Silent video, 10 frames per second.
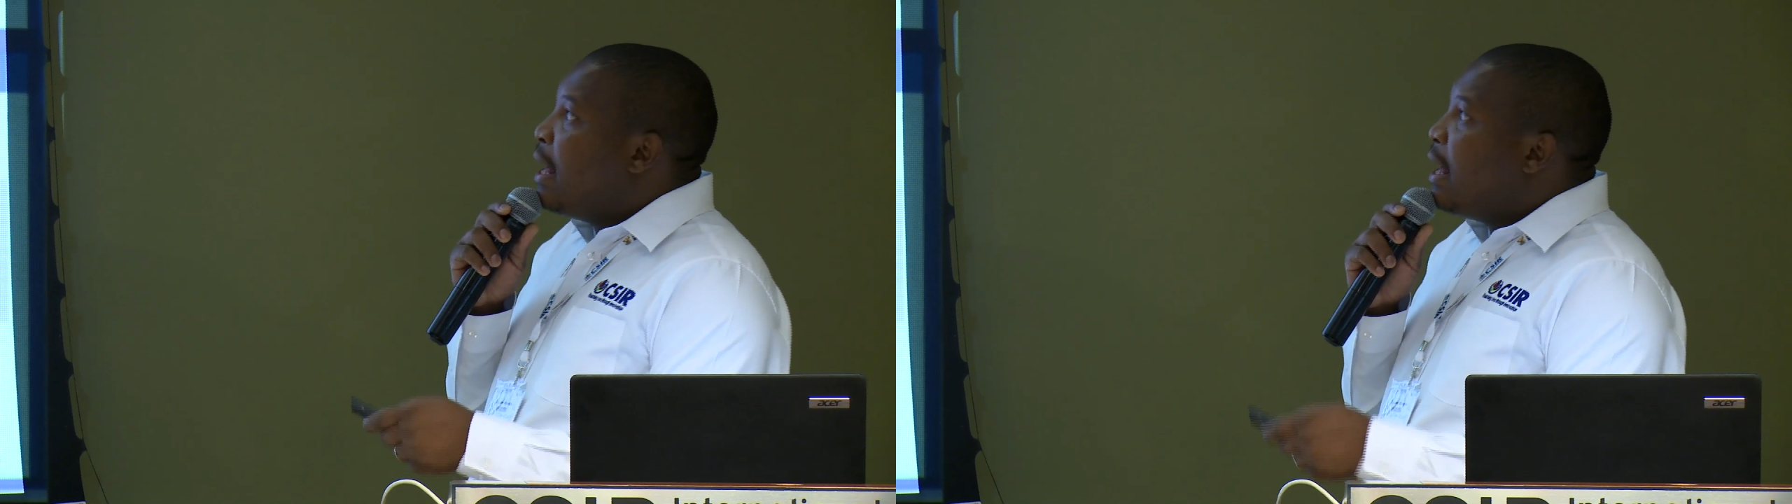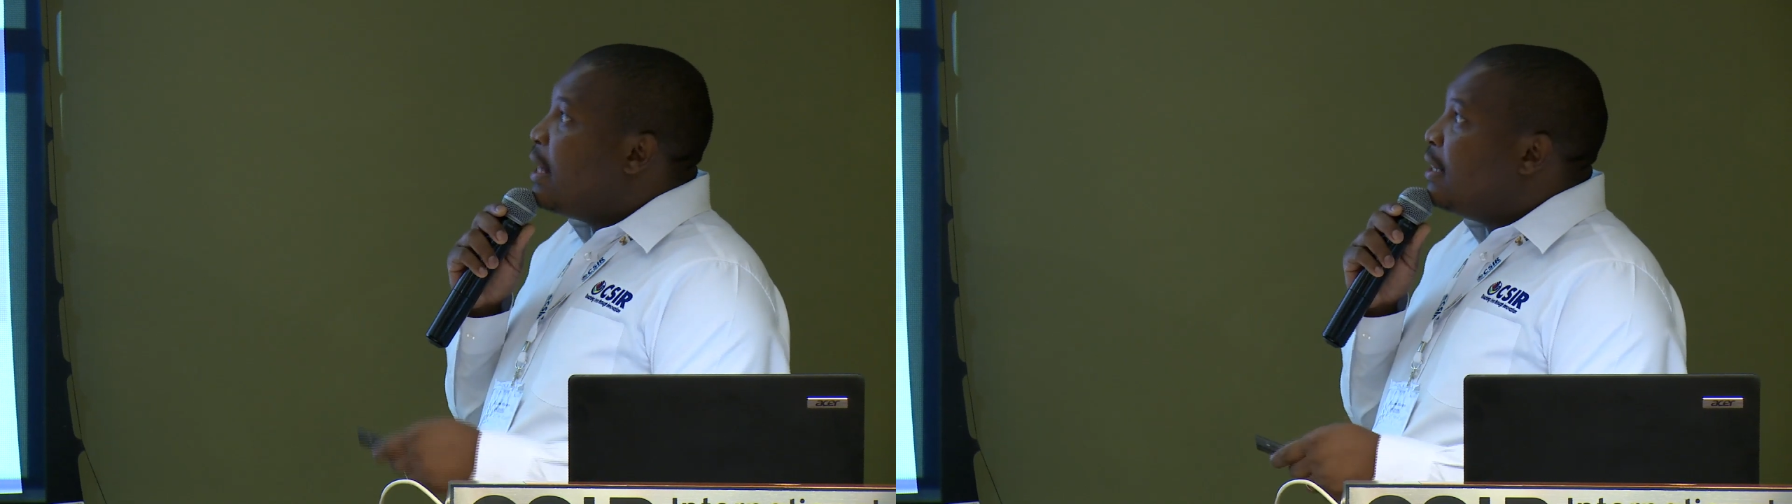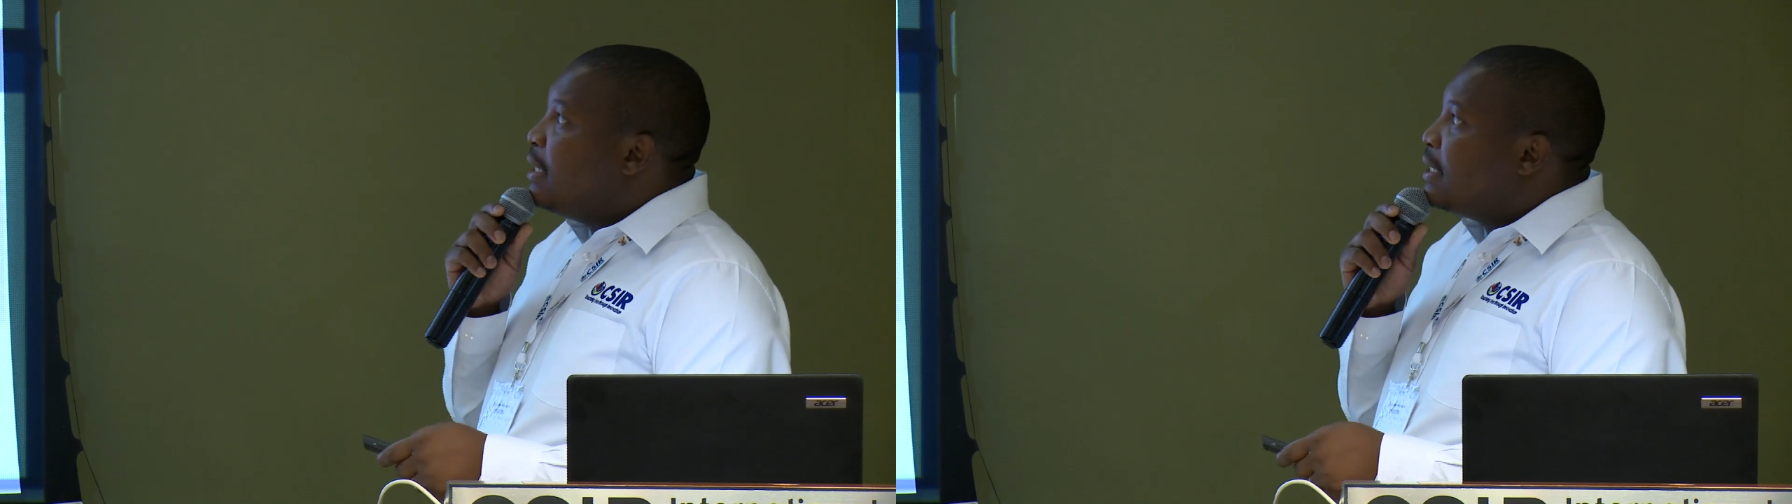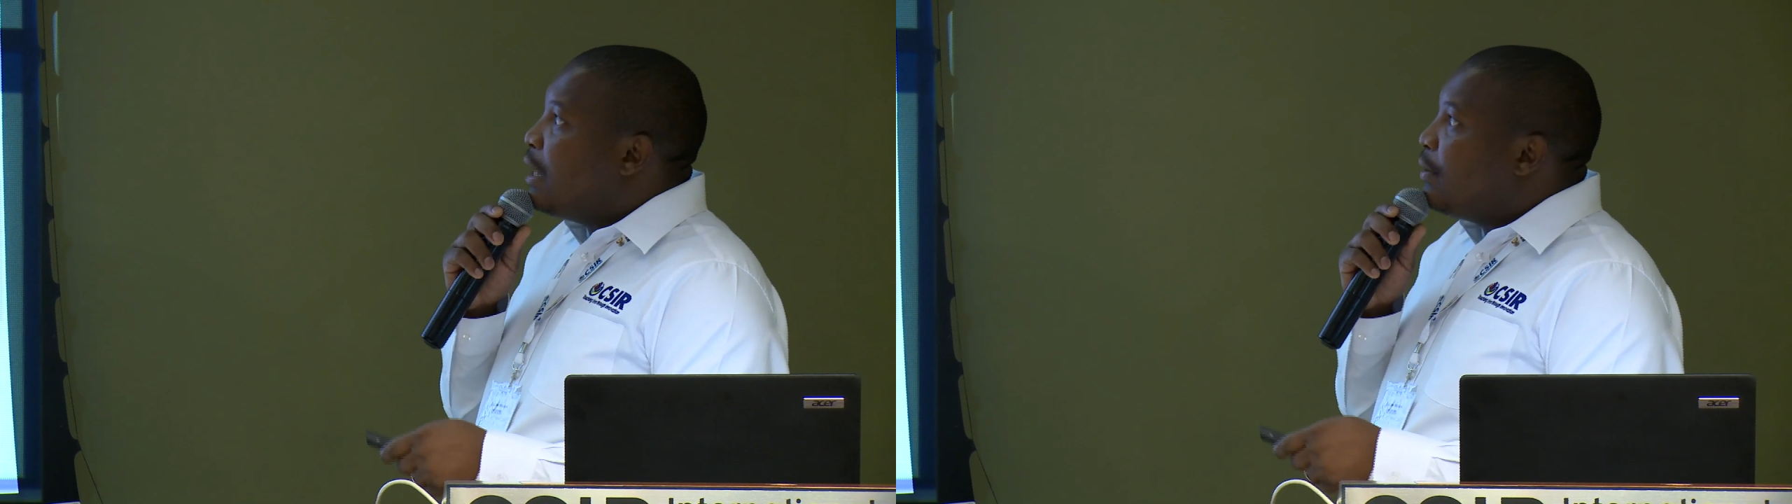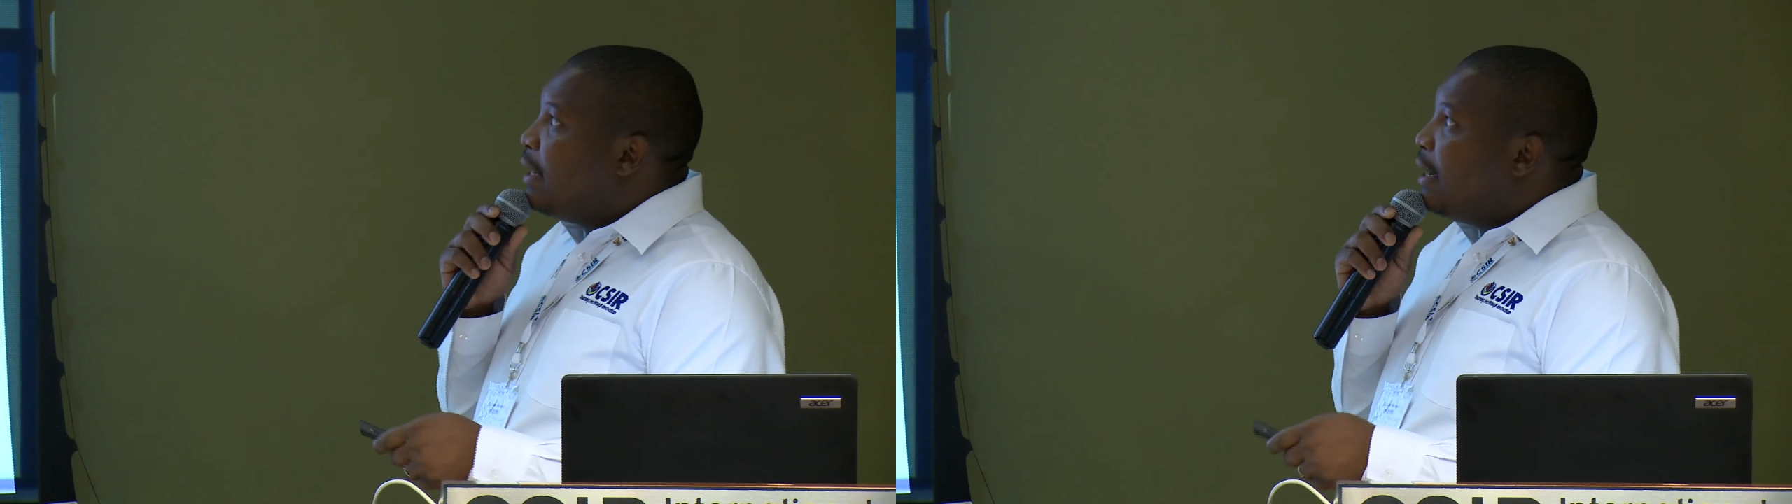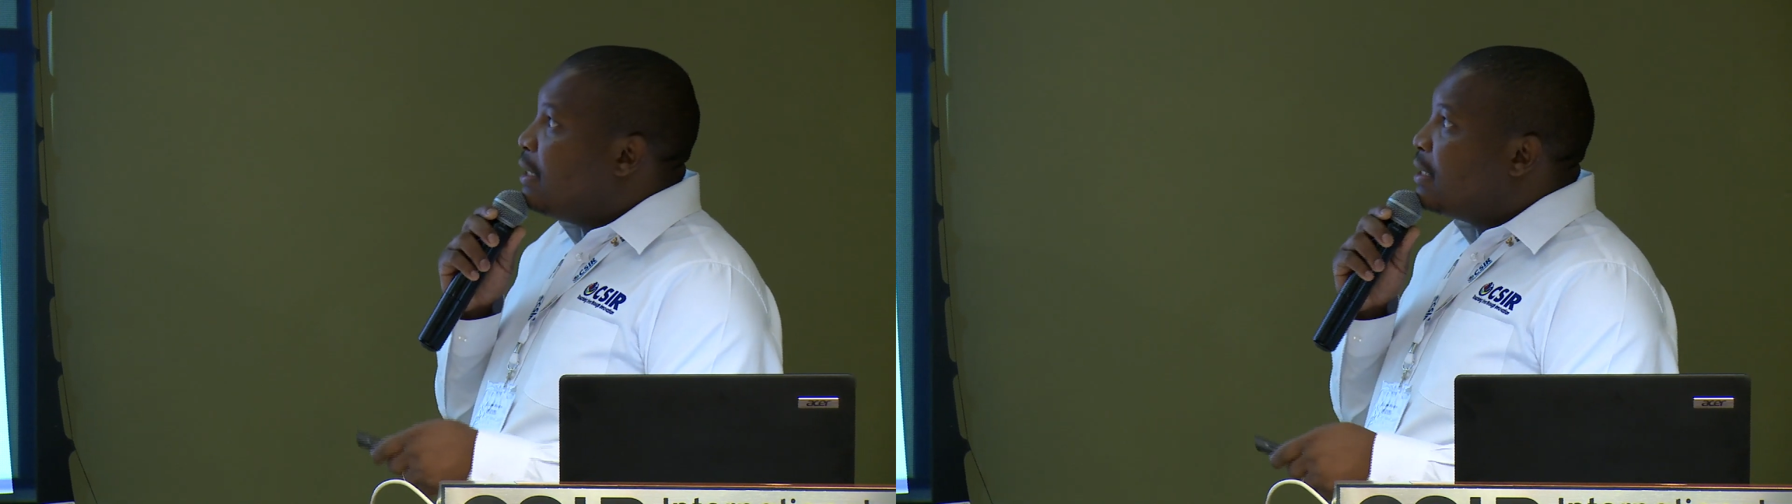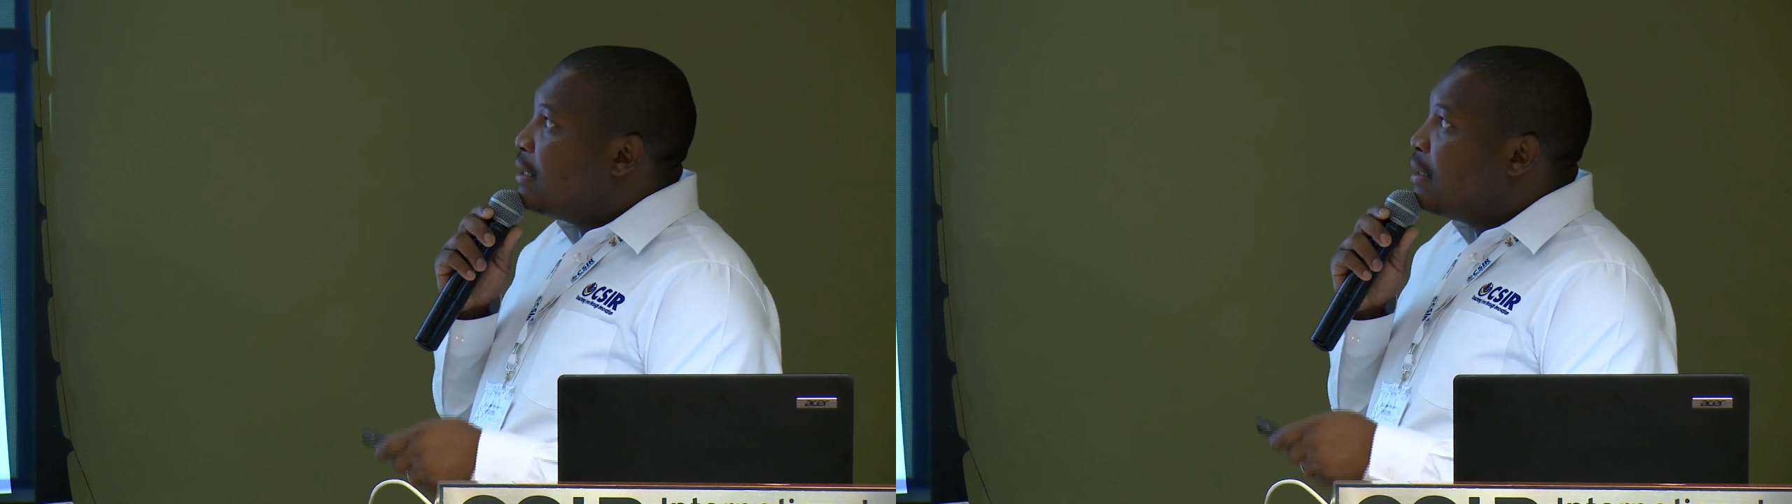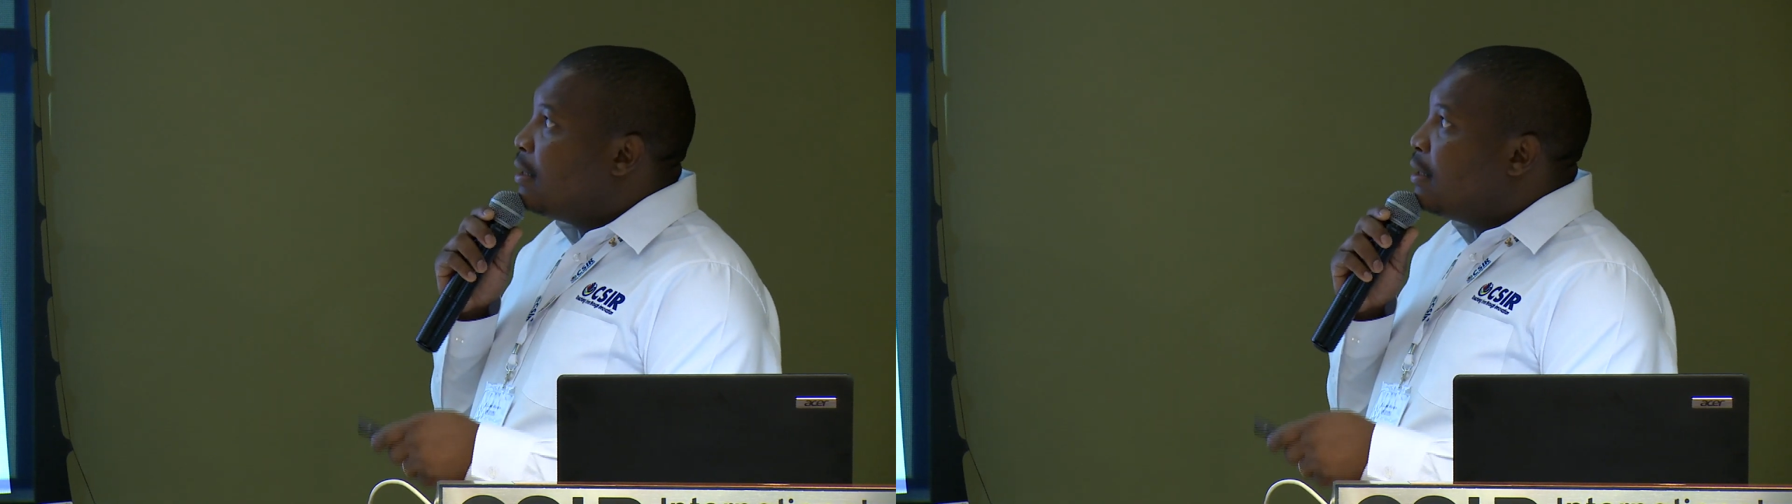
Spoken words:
And this outlines